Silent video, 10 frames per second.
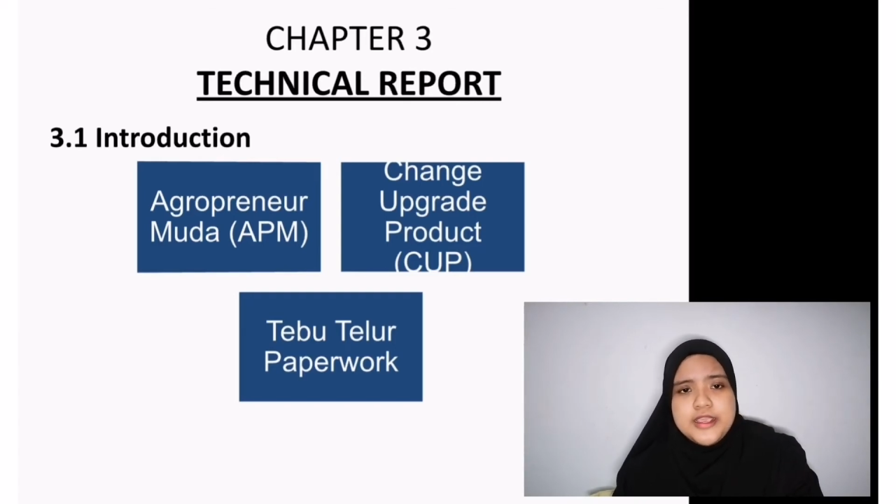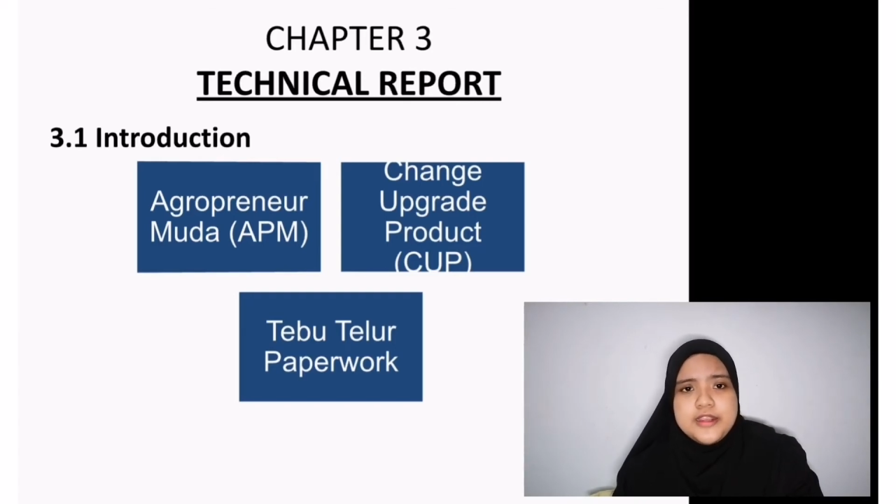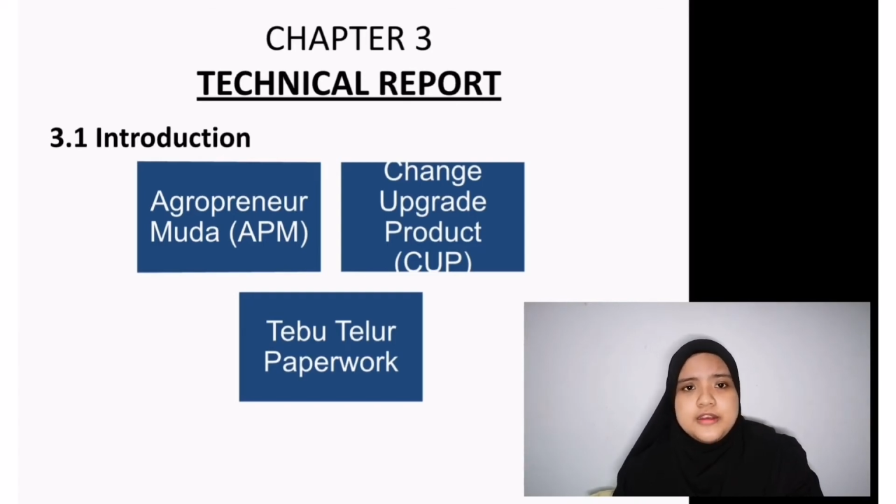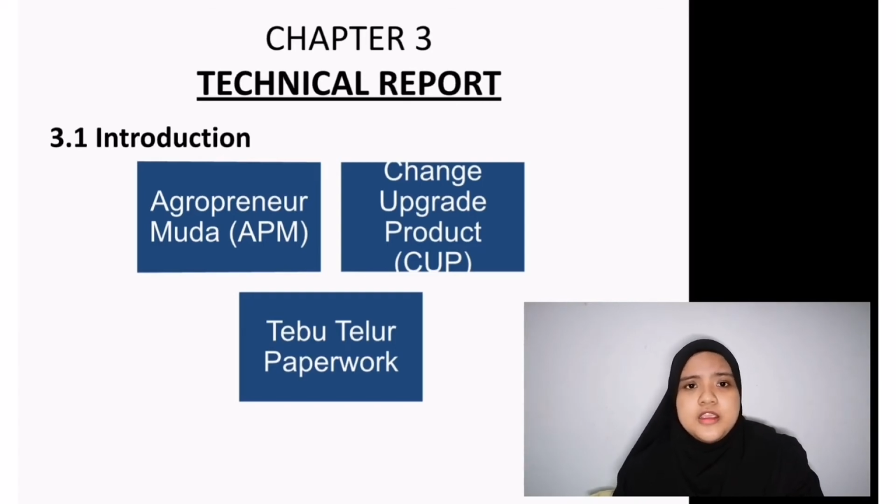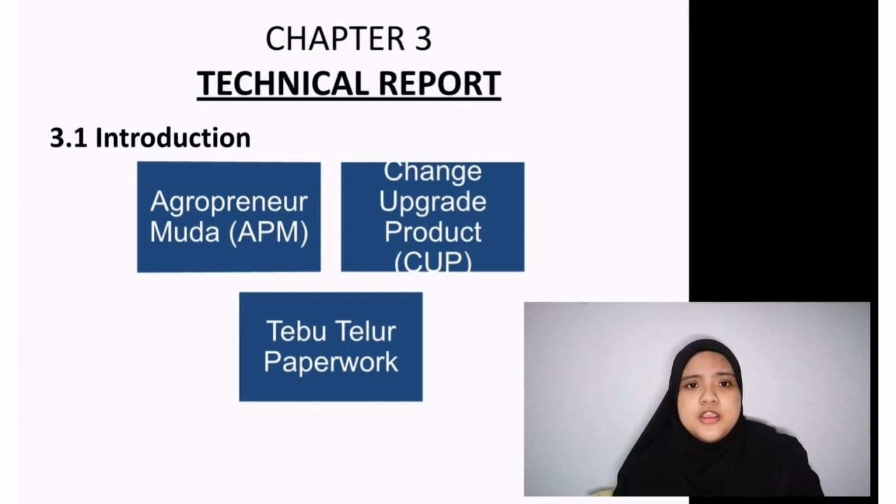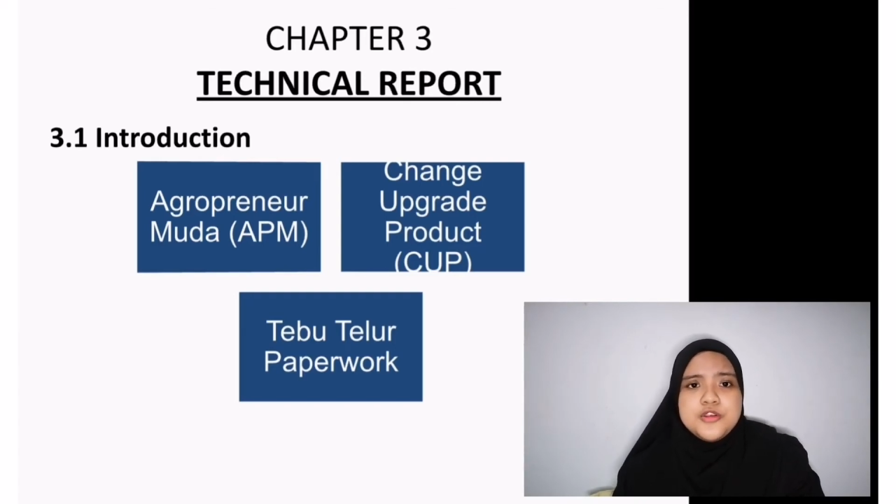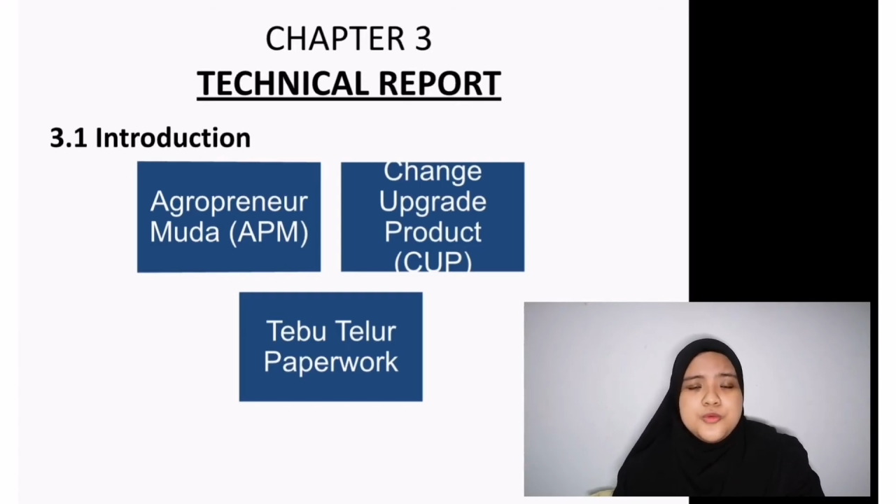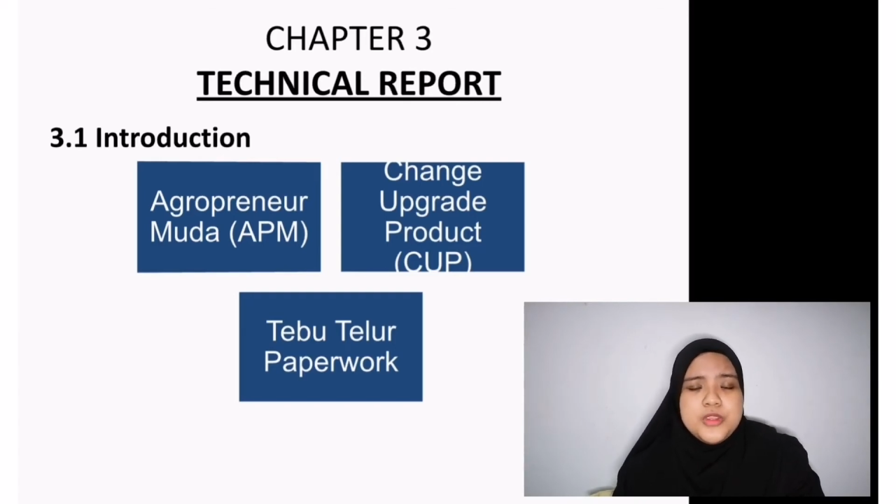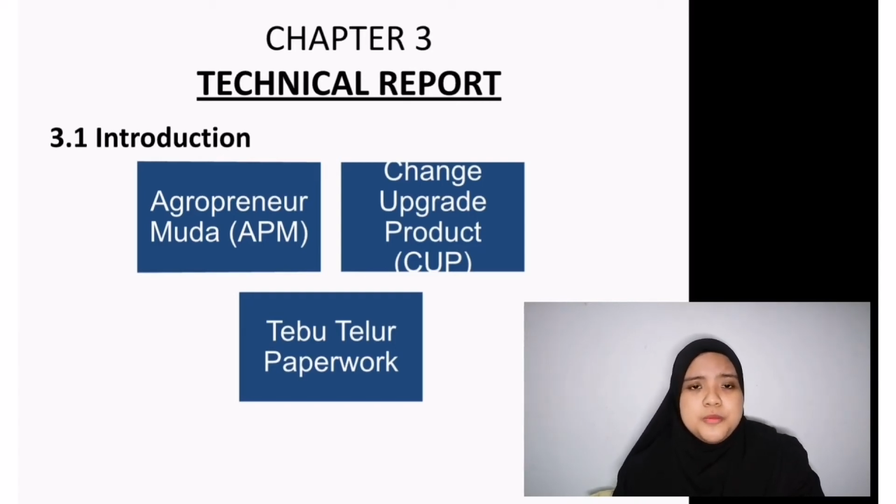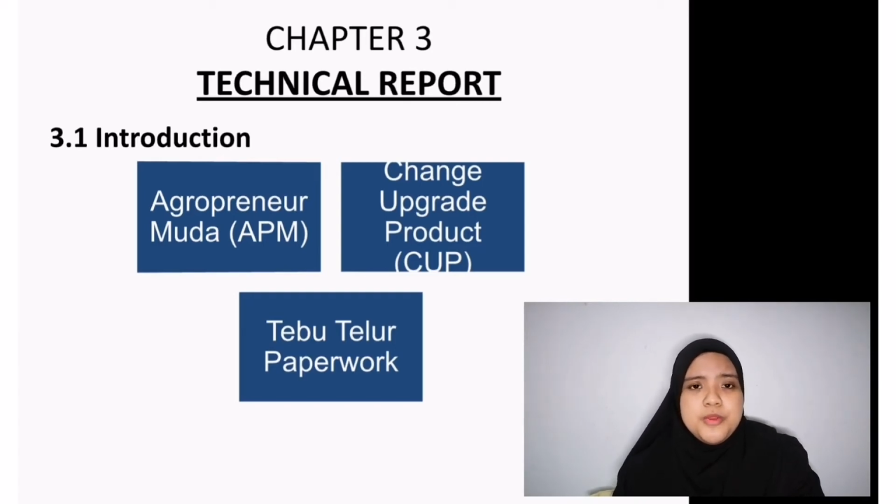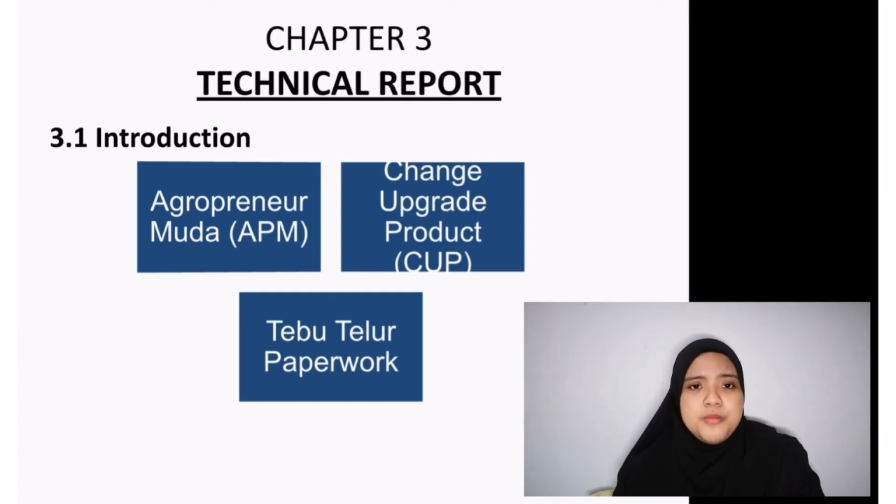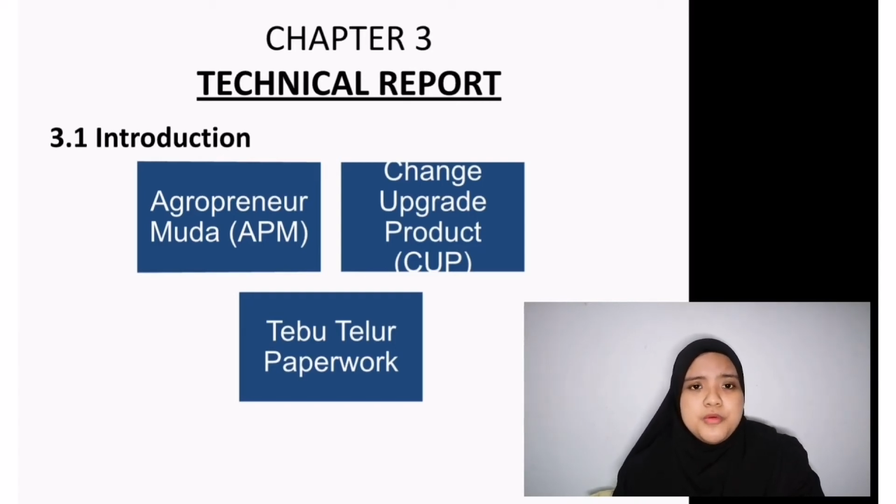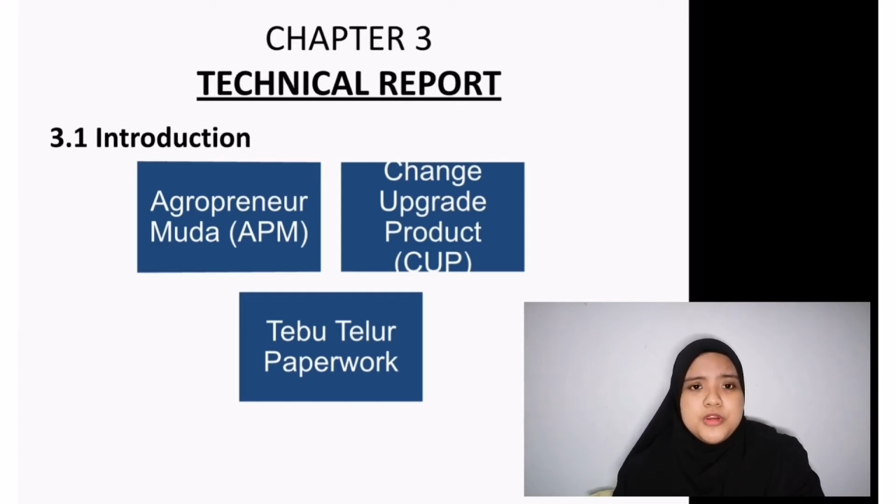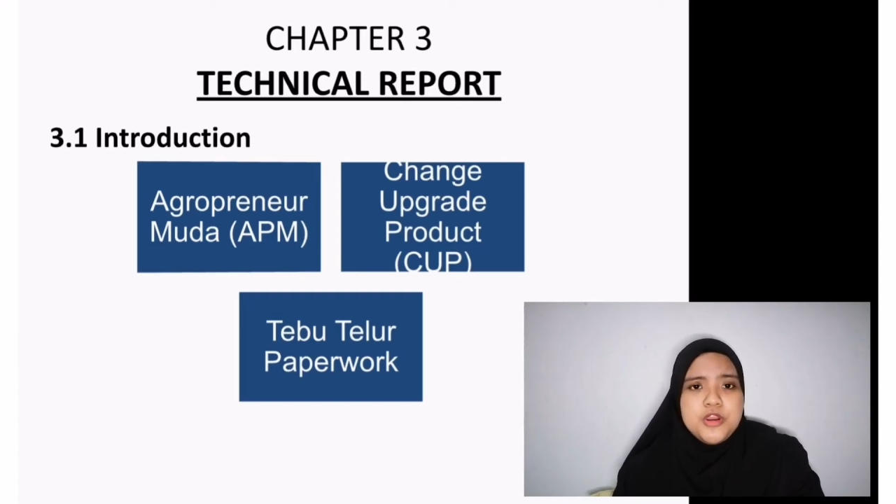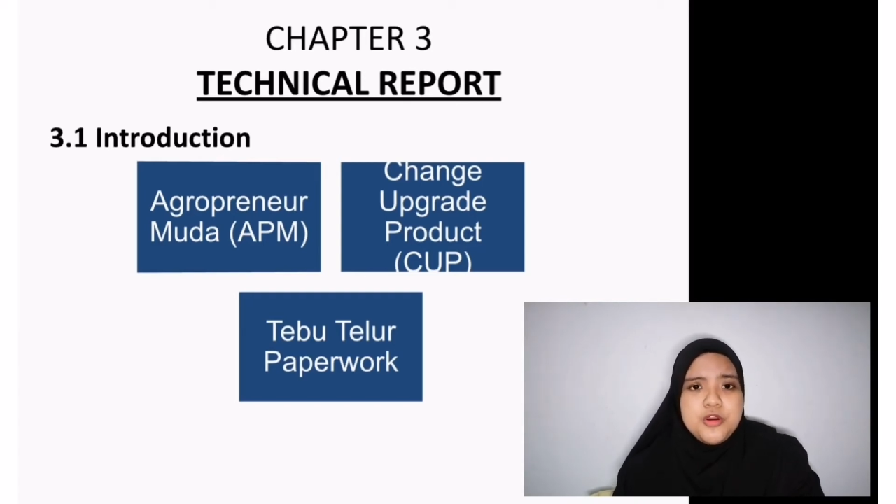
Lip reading: and doing paperwork